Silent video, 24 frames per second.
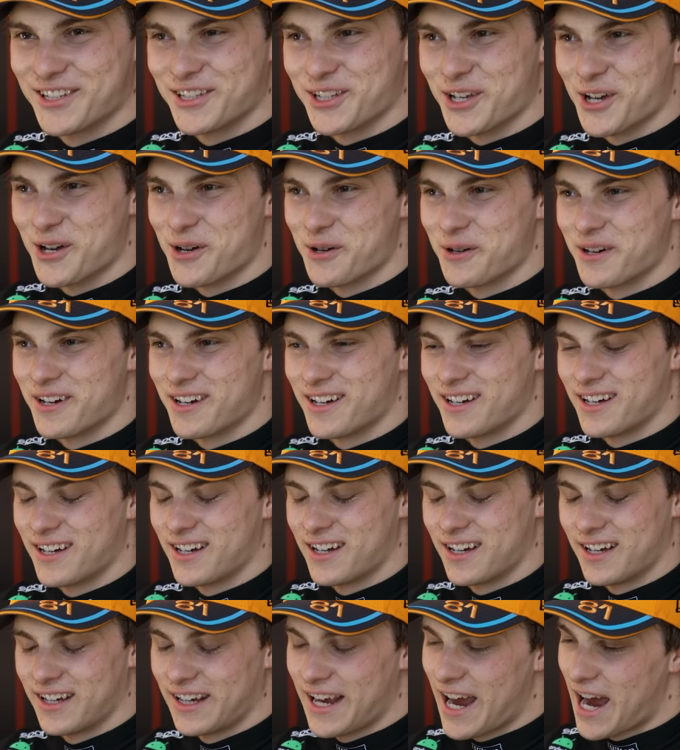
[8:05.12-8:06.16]
So,
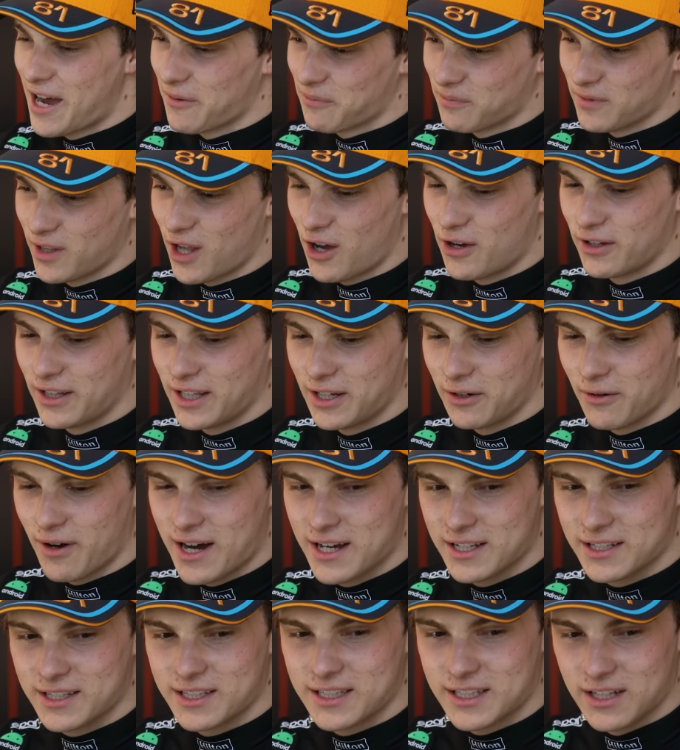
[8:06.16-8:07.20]
uh, yeah, lonely
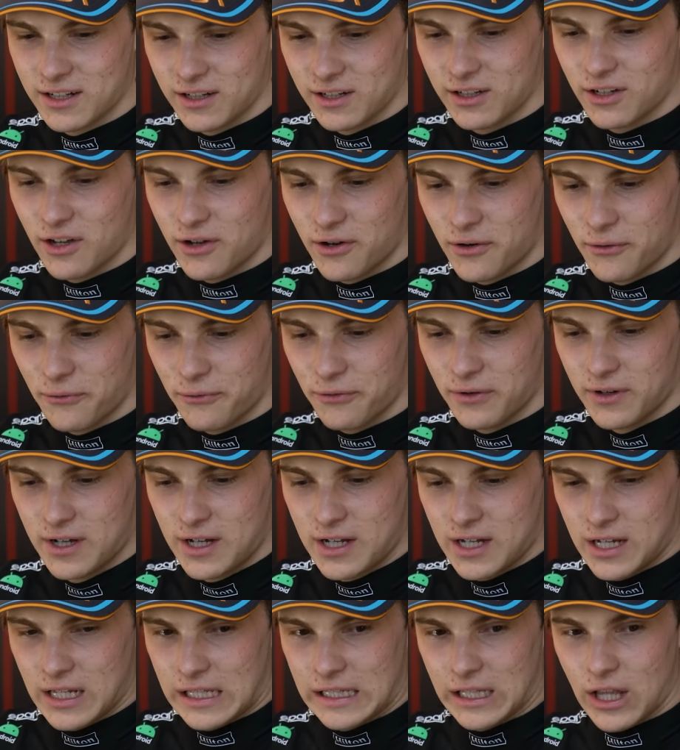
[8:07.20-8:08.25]
race, still a lot
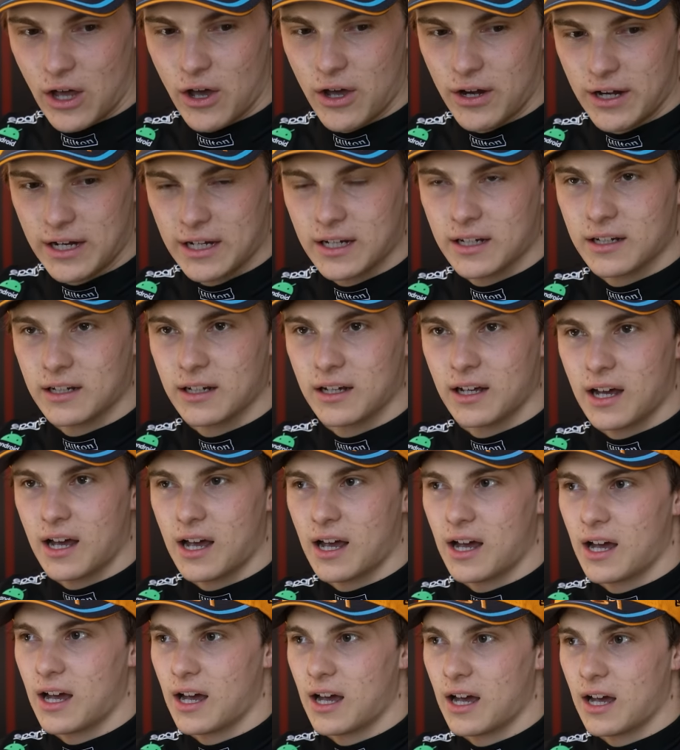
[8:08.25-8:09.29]
of learning.
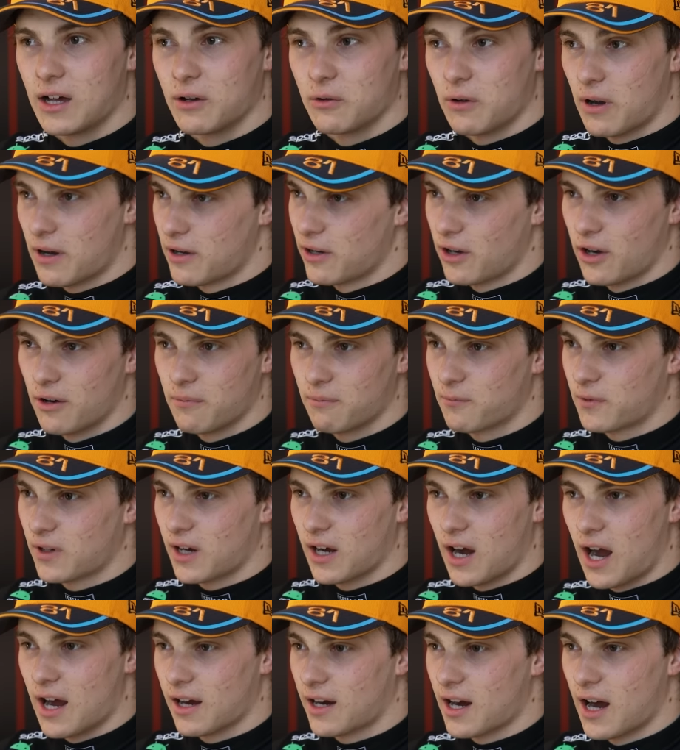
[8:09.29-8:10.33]
Uh, you know,
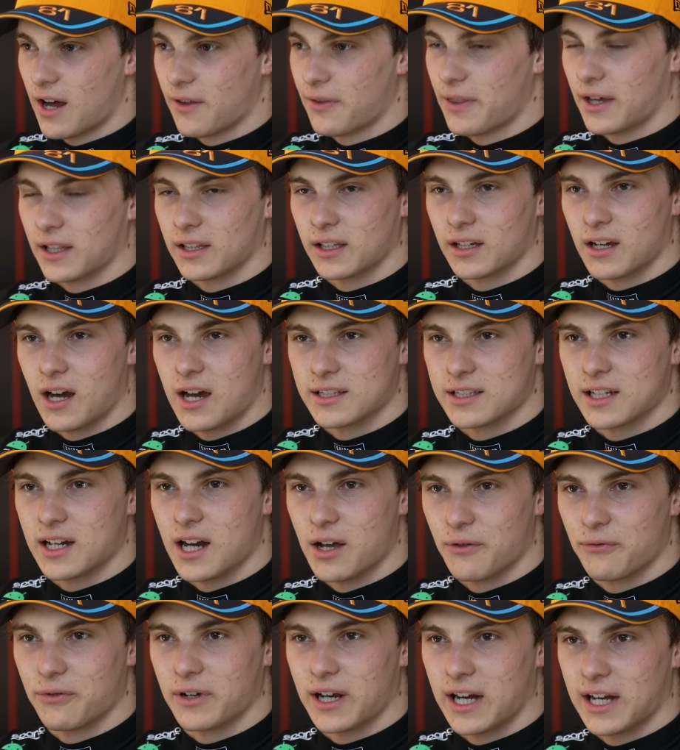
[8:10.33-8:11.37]
I can't thank the guys
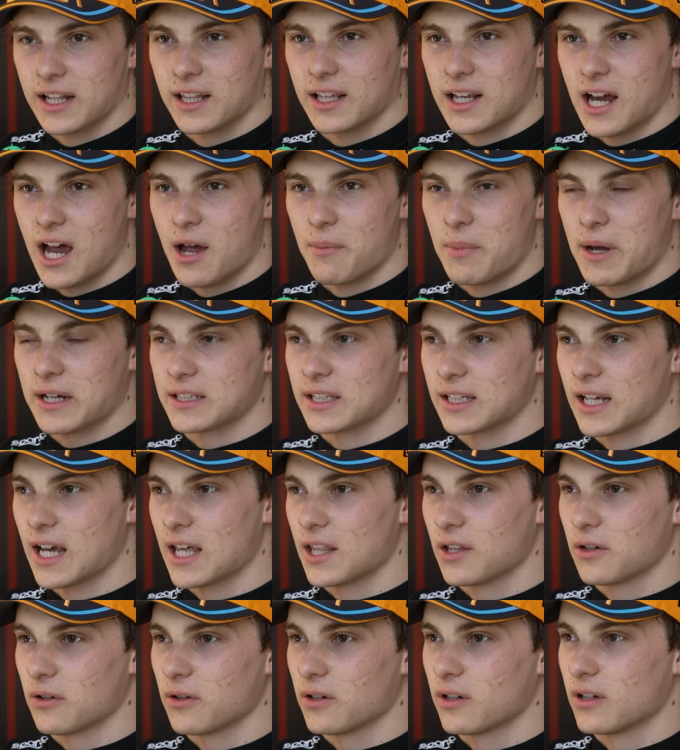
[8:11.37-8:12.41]
enough for getting the car back
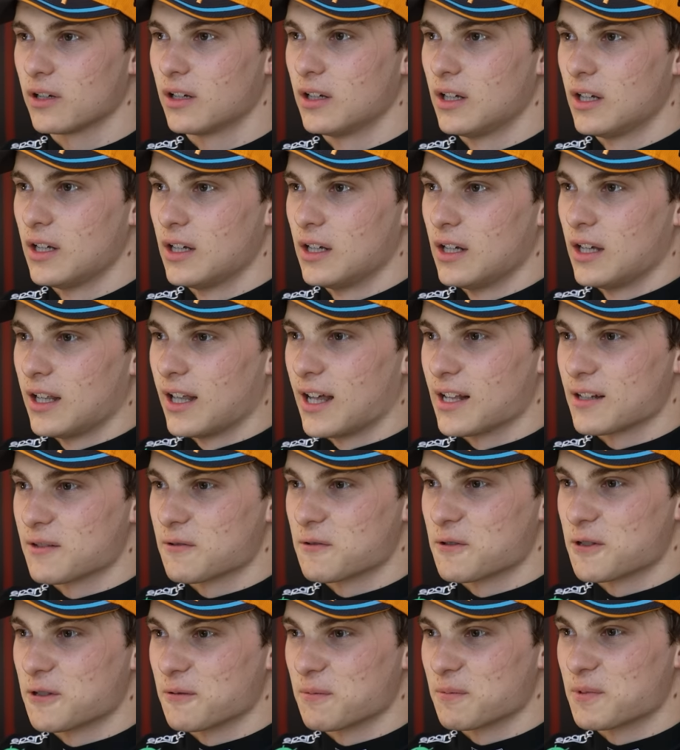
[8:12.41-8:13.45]
together and
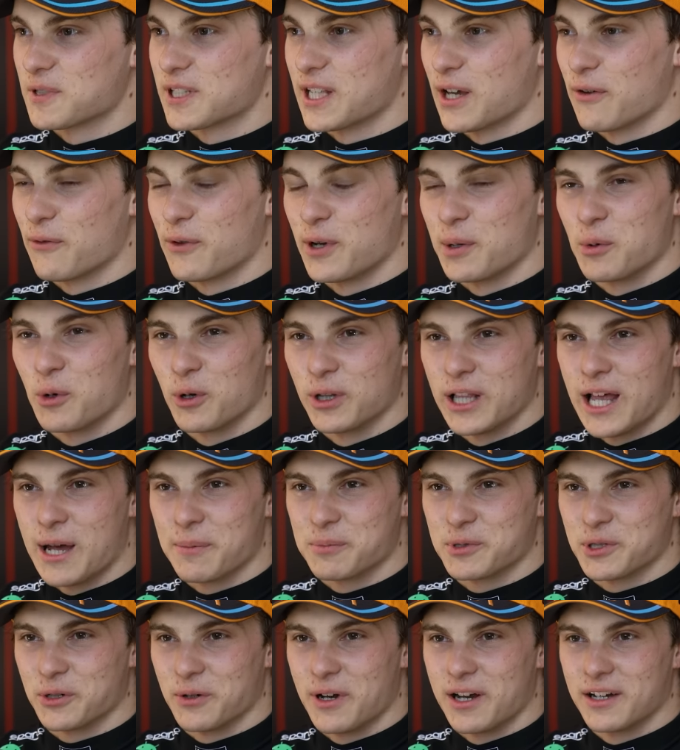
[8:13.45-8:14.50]
that's 70 more
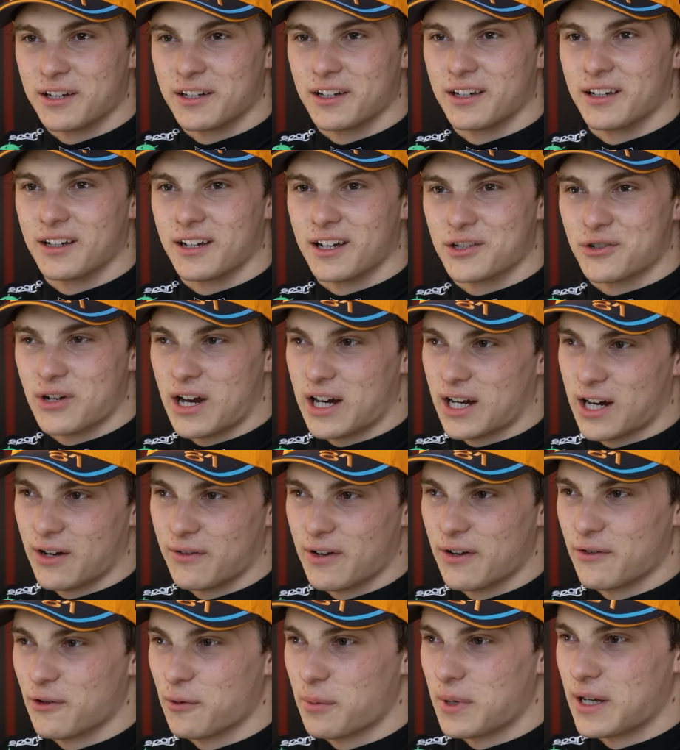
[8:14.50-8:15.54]
laps around a, a track I've
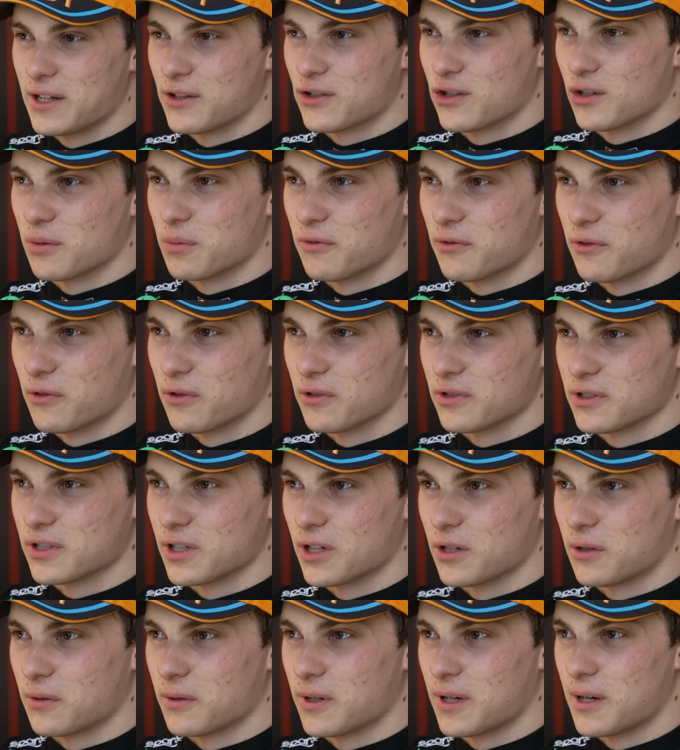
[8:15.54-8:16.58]
never been to before.
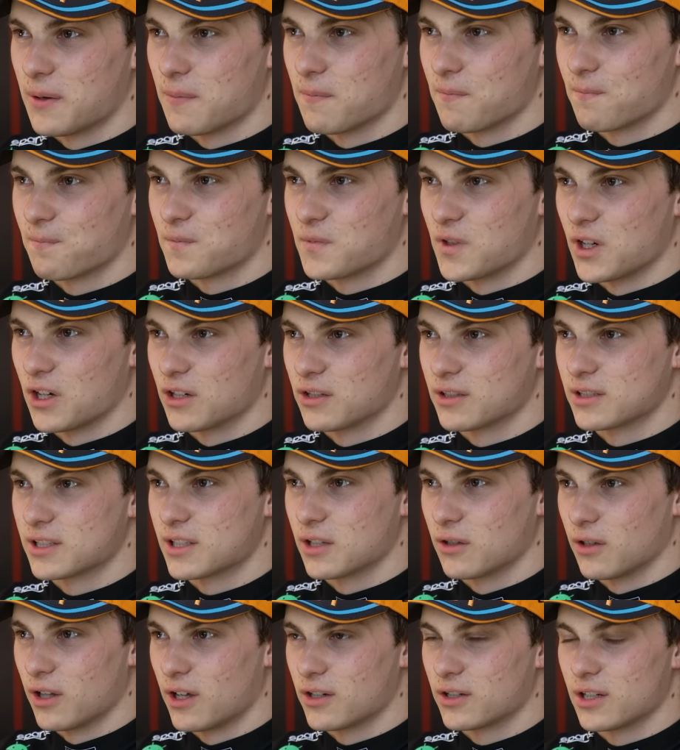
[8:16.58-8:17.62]
So, um, you know,
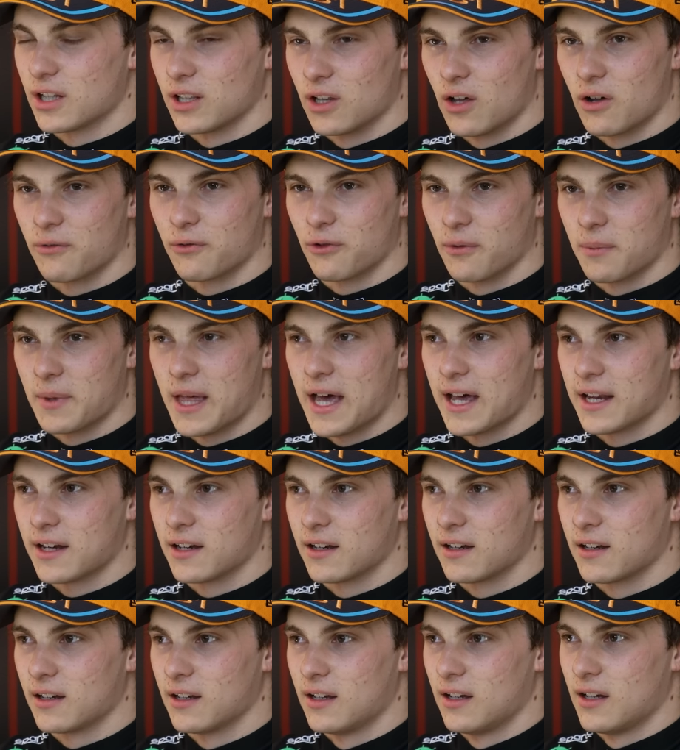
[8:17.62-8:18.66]
still learnt a lot from that
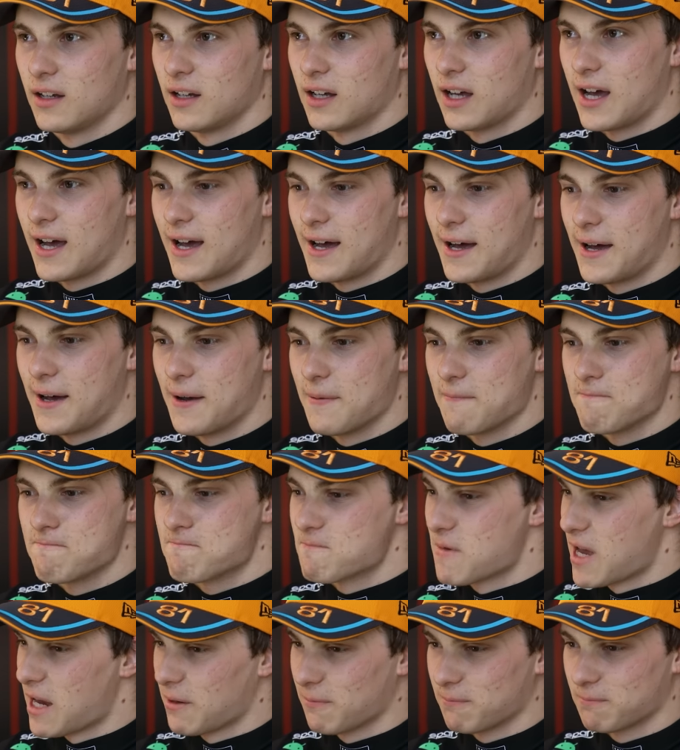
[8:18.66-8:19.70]
and um,
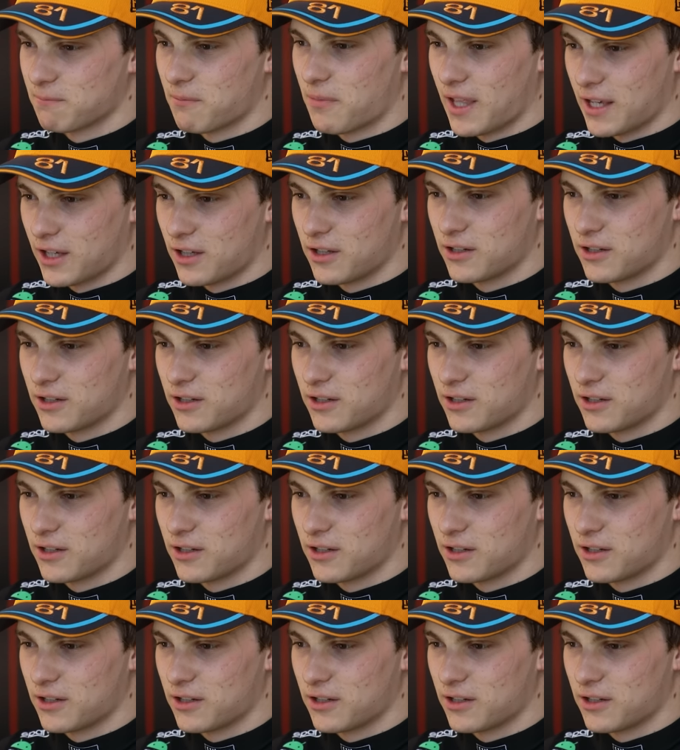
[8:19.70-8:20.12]
yeah, thank